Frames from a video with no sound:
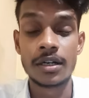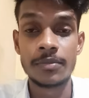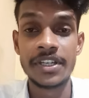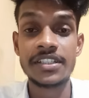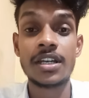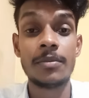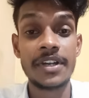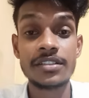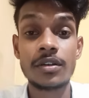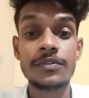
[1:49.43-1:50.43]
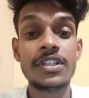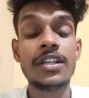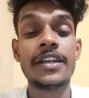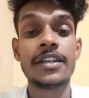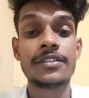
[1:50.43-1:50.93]
basic commands of the
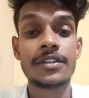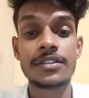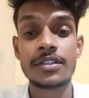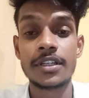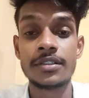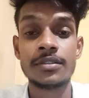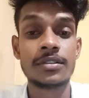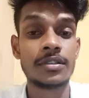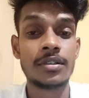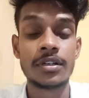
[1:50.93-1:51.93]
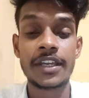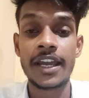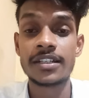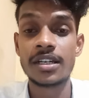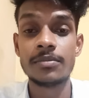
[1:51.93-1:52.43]
Linuxes, like
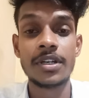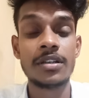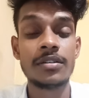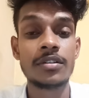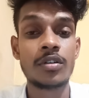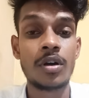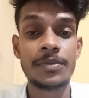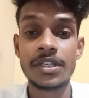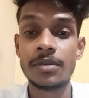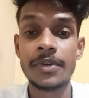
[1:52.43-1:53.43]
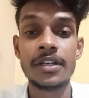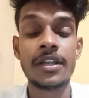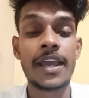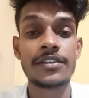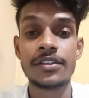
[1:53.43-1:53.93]
cat command, copy command,
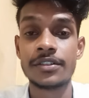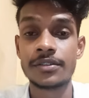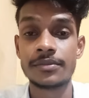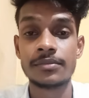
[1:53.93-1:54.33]
etc.